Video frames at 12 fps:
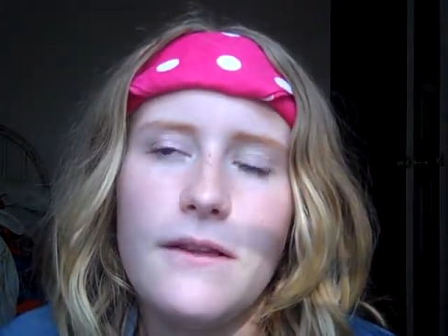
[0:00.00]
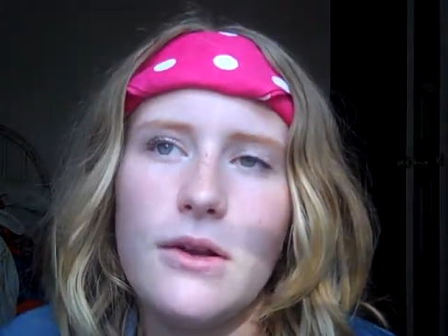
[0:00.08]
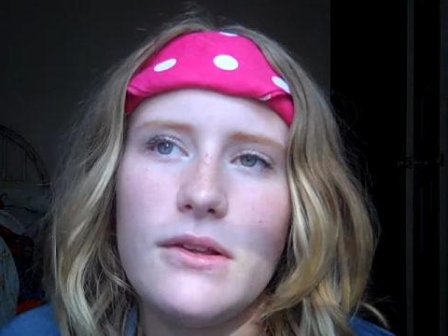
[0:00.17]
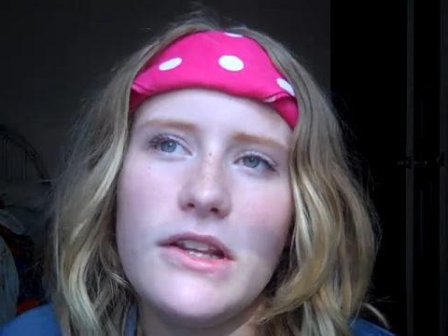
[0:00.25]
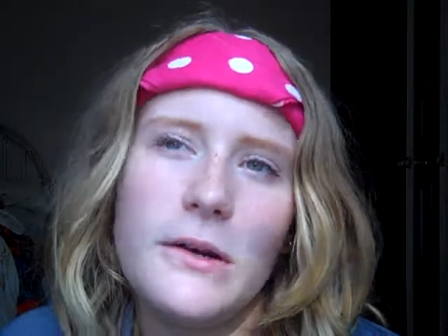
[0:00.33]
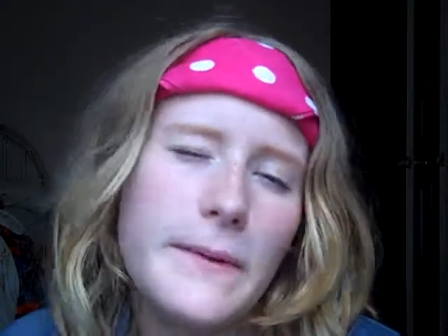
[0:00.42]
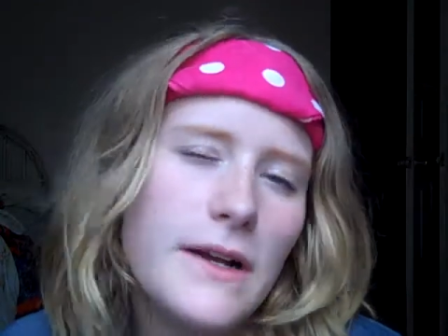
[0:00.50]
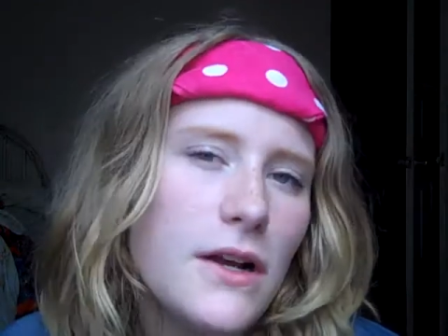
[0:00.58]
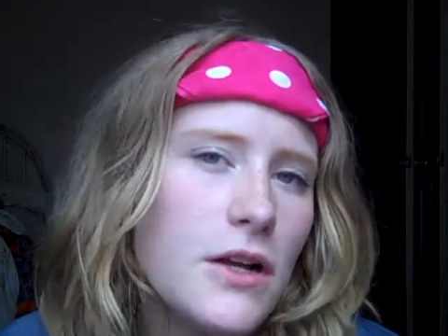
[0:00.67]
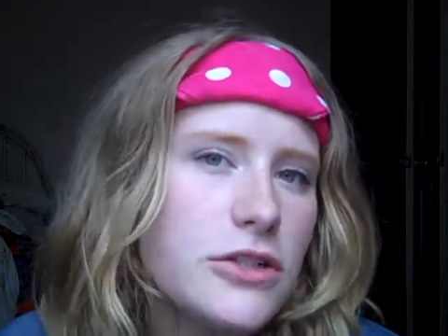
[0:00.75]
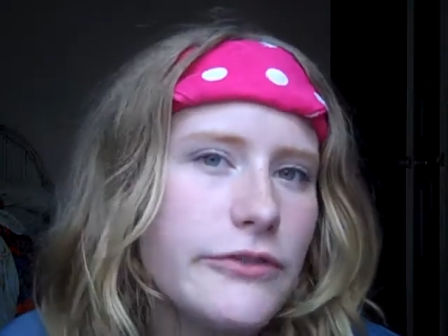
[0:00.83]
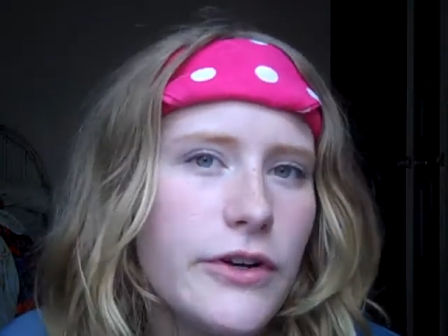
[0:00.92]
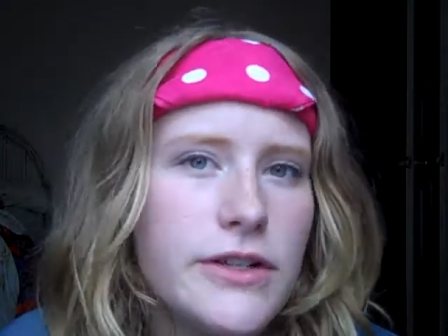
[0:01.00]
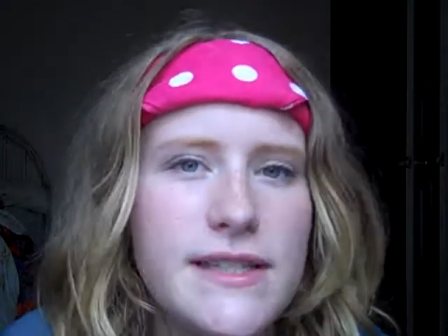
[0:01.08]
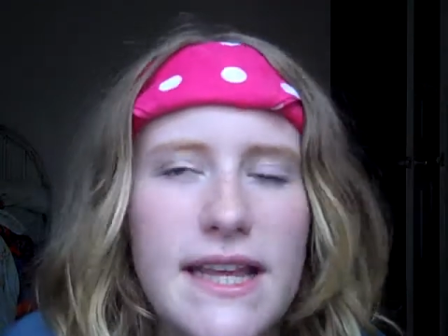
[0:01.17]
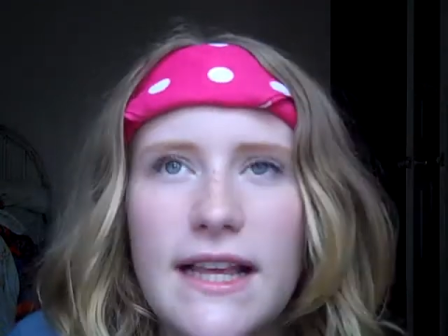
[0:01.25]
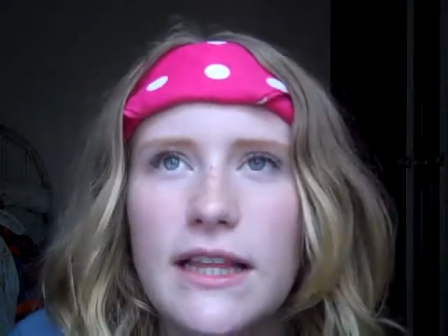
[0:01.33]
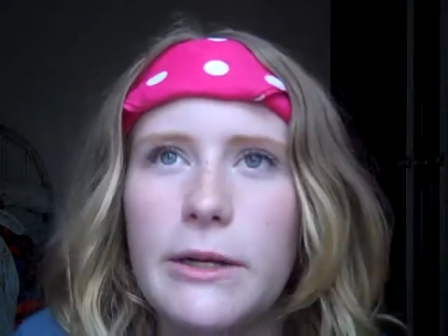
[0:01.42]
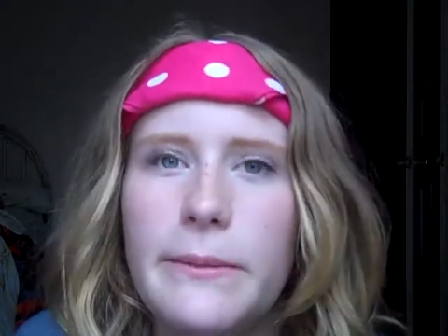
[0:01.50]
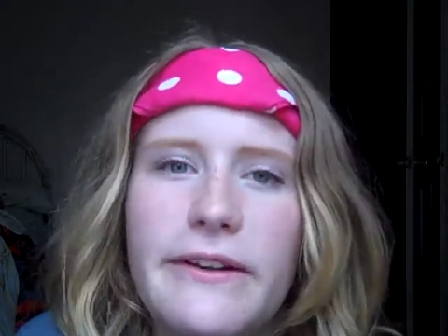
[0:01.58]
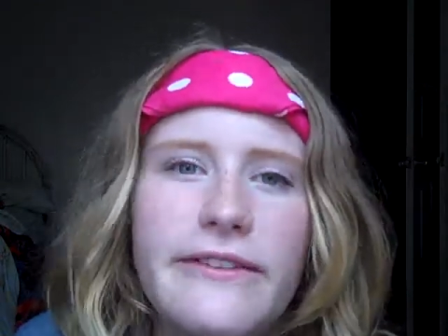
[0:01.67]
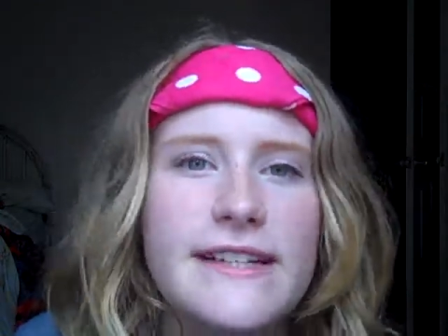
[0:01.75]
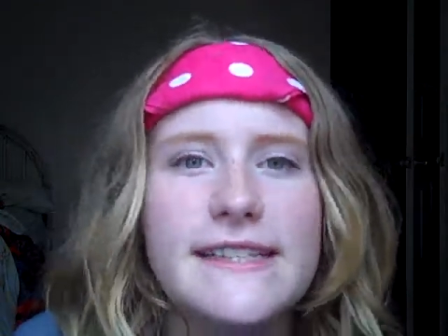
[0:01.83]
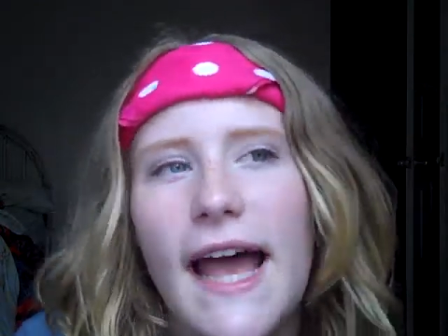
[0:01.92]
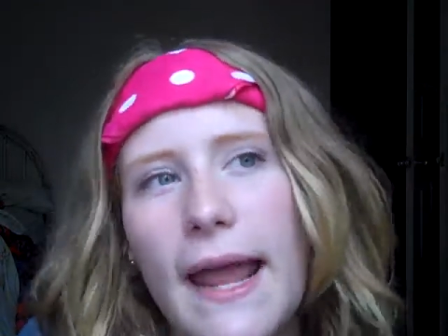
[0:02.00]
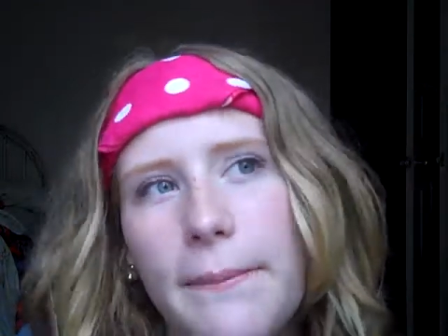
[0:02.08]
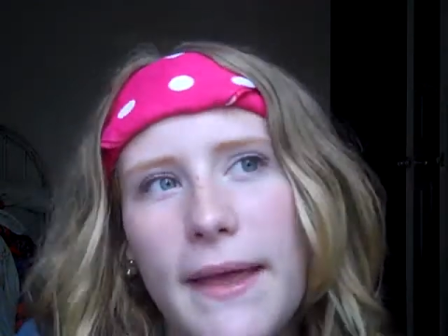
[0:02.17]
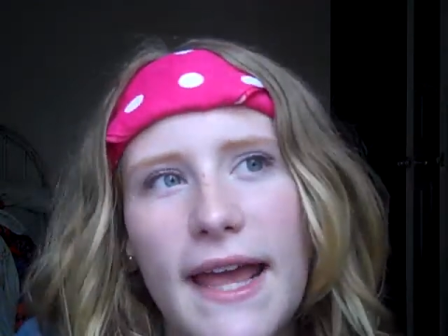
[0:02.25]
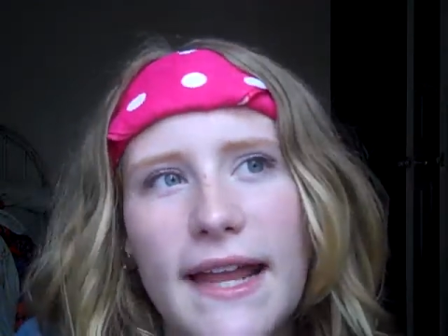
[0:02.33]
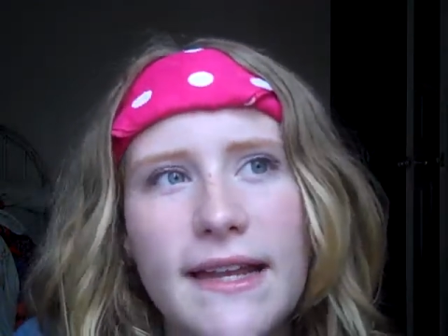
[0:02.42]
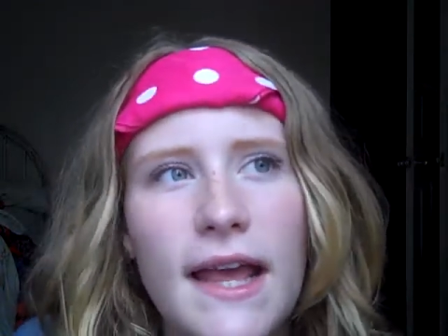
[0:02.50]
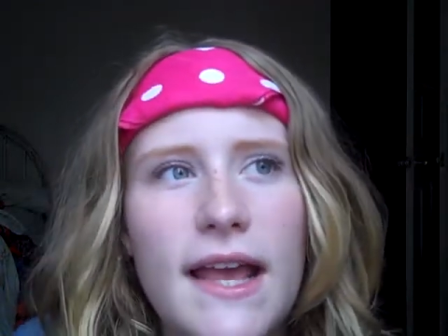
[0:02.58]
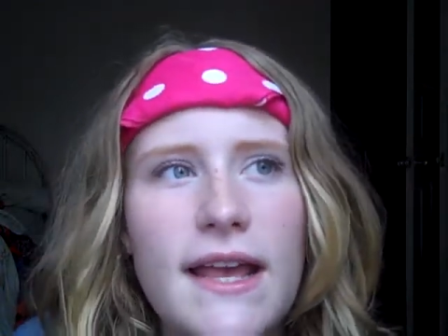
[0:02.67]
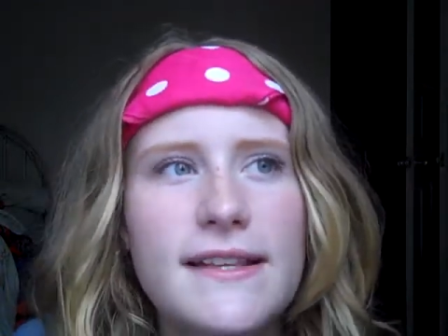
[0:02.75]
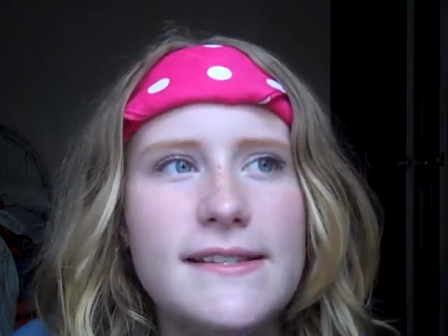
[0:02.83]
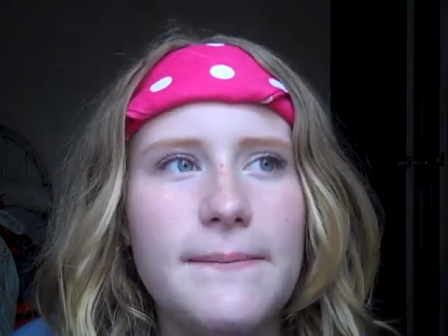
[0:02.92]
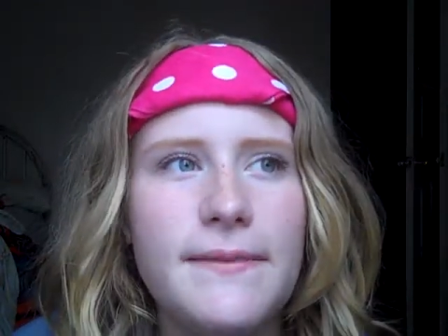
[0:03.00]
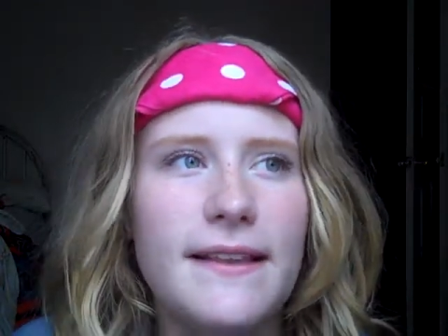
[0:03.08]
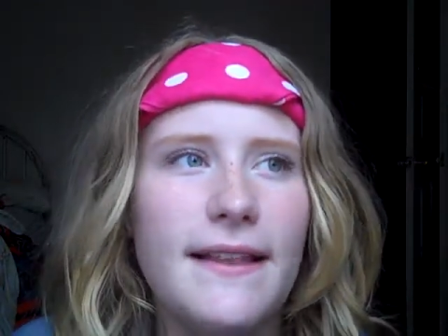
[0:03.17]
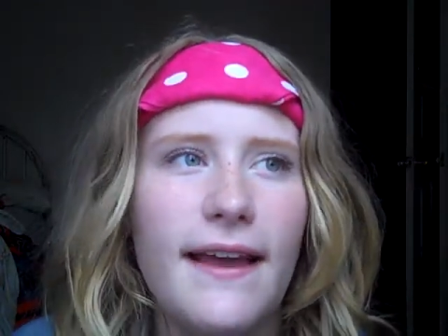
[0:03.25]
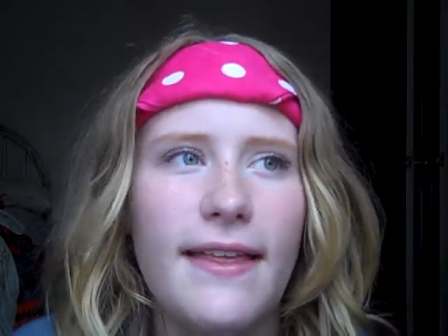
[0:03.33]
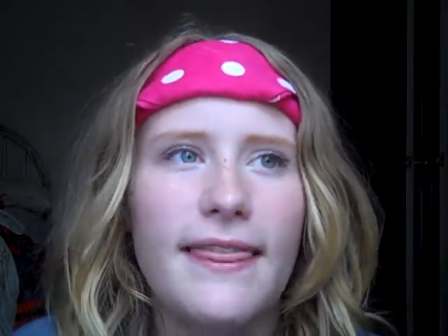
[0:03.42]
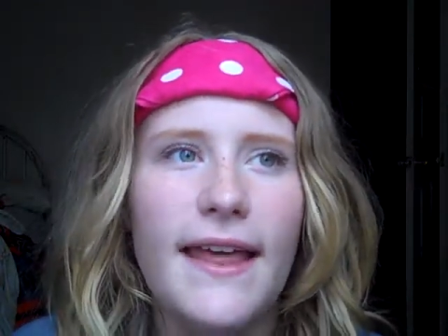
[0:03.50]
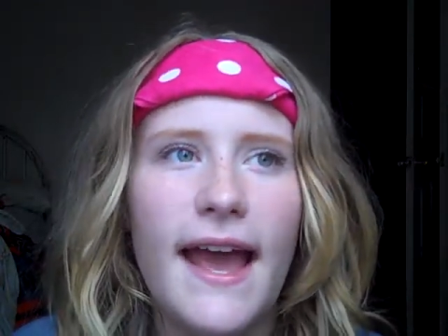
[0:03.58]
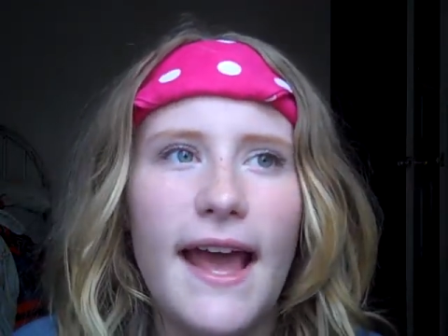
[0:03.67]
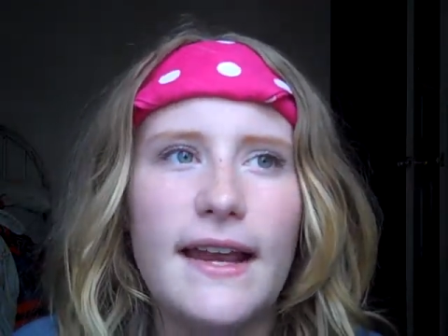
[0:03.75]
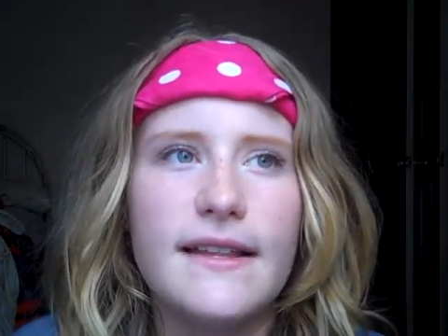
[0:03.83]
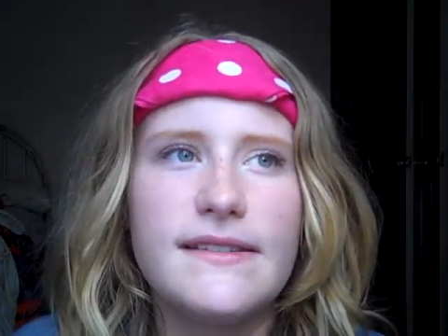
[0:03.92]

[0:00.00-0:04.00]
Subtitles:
a little bit of controversy, a little bit of excitement, something like that.